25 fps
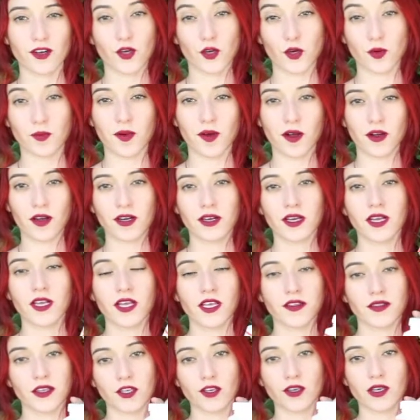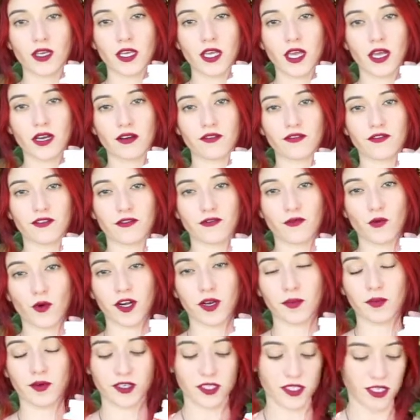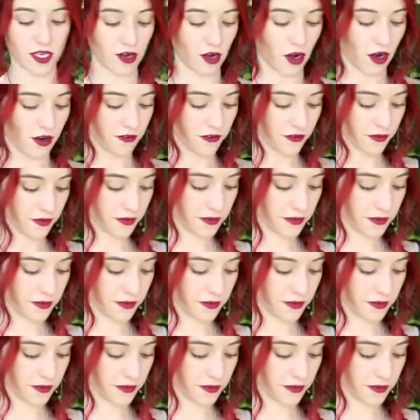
coupon, then you can get it for 40% off.